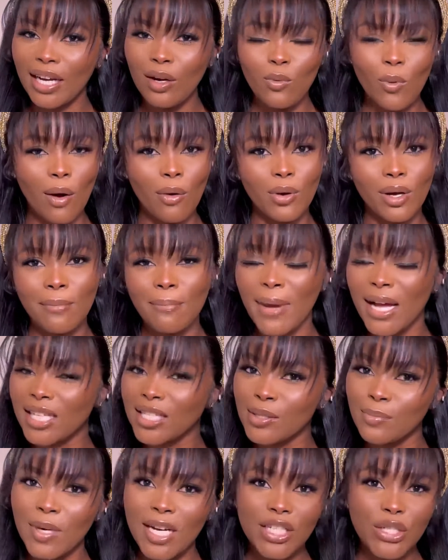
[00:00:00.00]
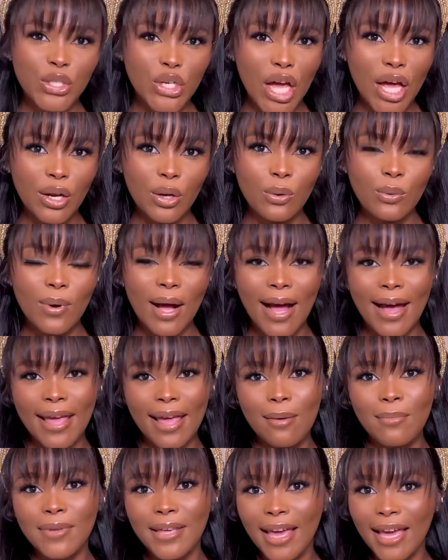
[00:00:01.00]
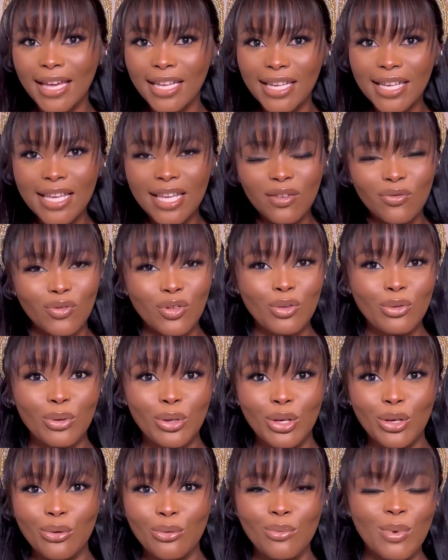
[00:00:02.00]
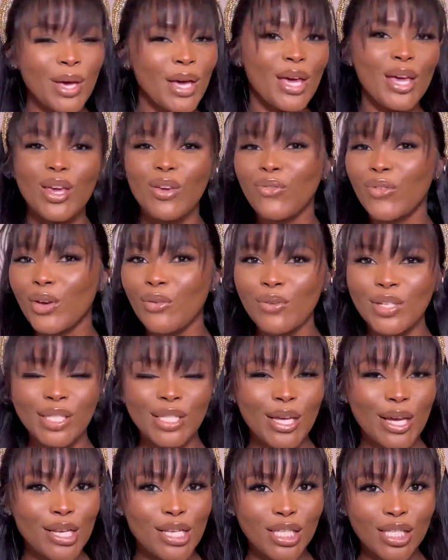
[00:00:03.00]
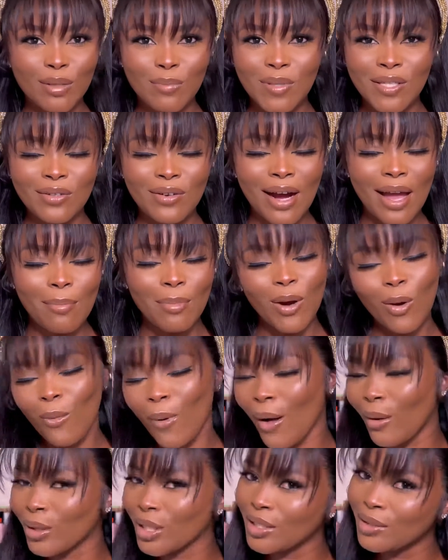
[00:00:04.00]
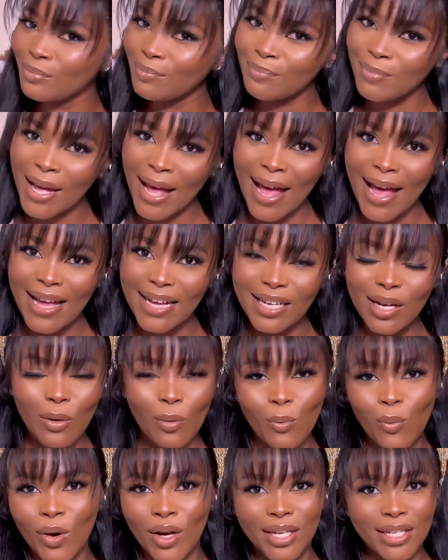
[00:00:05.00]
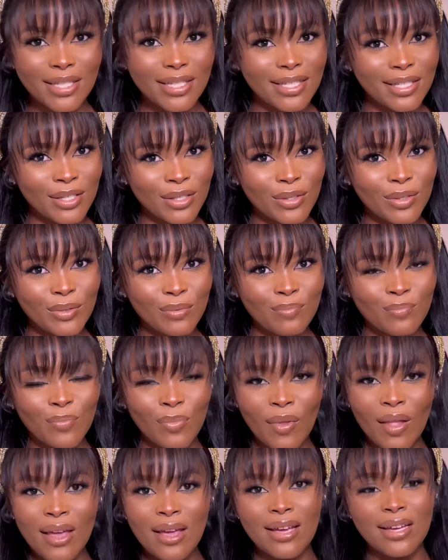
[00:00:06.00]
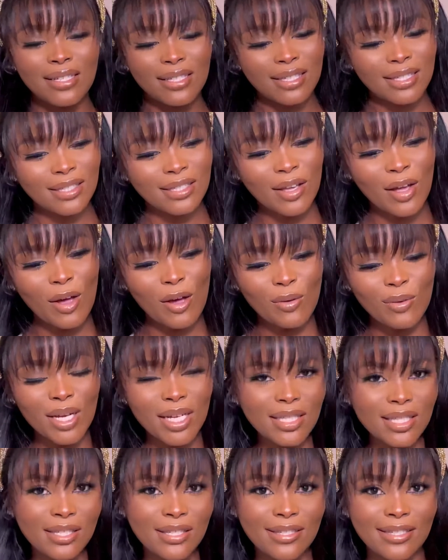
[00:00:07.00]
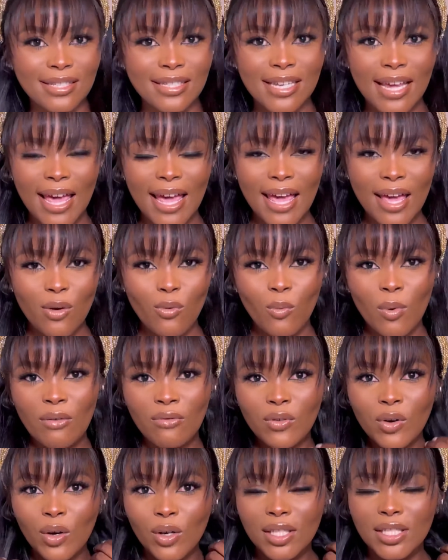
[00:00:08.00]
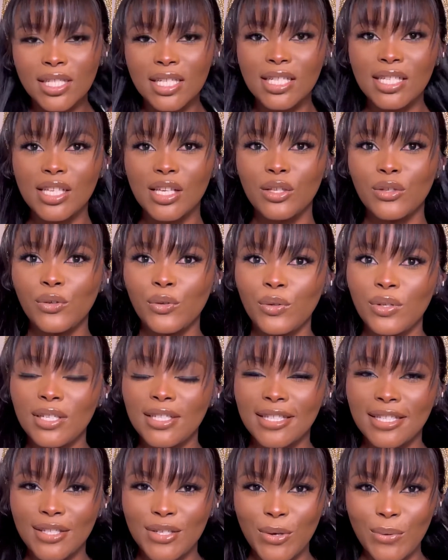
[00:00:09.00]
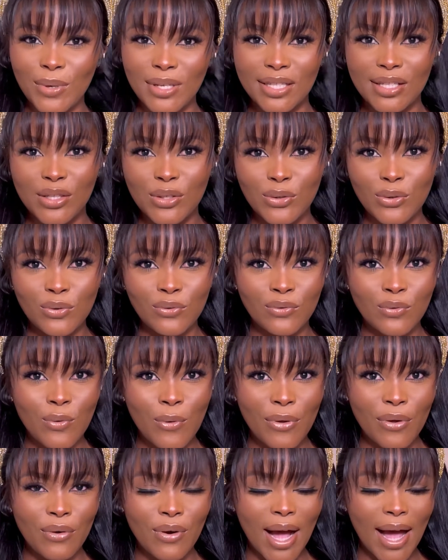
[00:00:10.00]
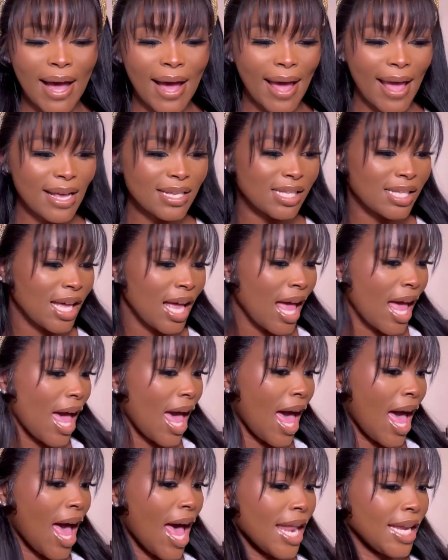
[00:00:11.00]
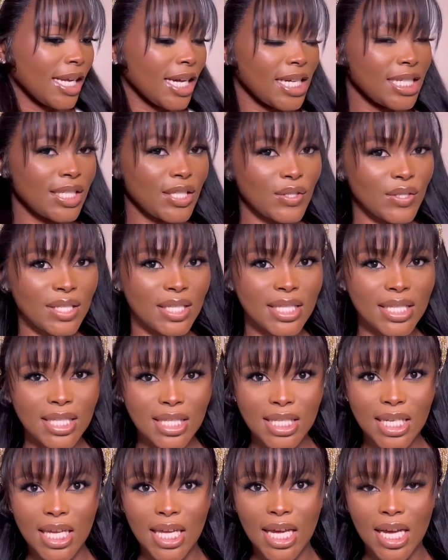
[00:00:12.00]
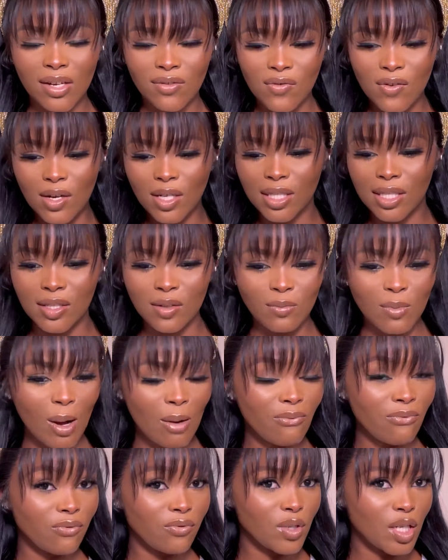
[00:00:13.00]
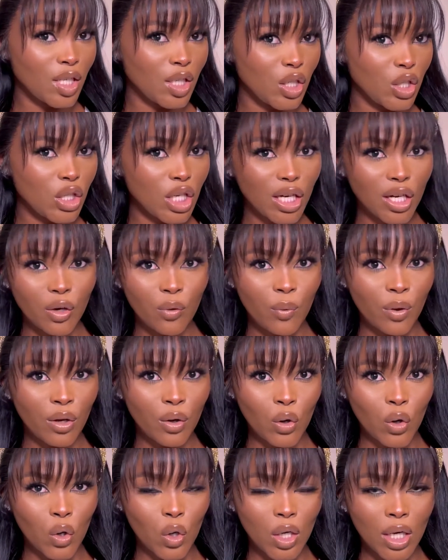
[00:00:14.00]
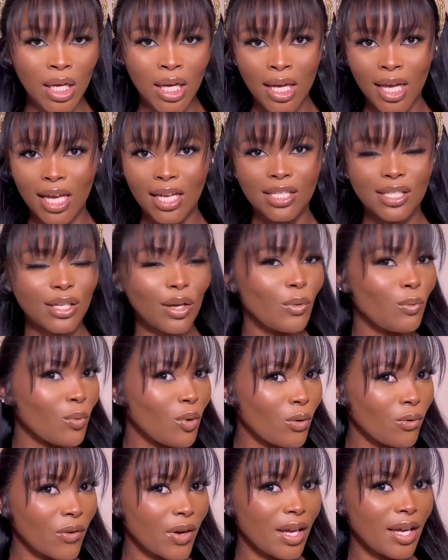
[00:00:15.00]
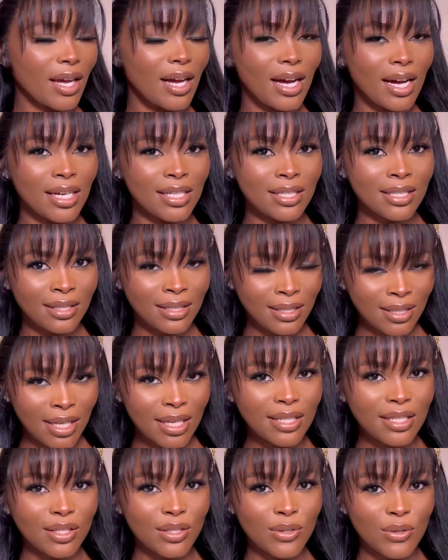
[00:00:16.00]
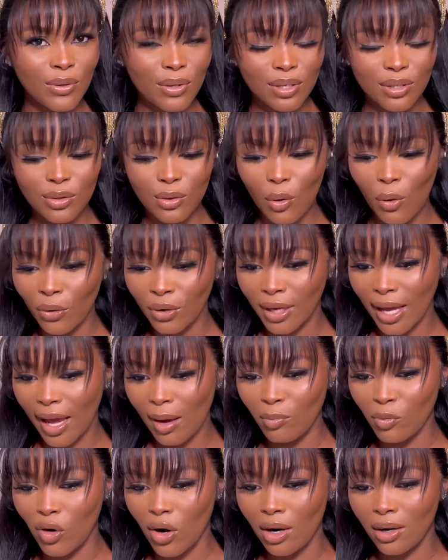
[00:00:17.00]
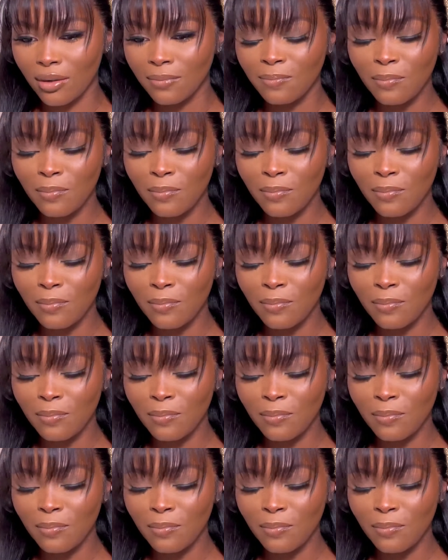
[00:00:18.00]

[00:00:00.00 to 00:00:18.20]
Welcome back to my channel. I am Katie if you're new. If you're a returning subscriber, welcome back. What it do? So today we've got this unit to install for you guys, and as you can see, I've got some fringe going on. Don't worry, I did do this on camera.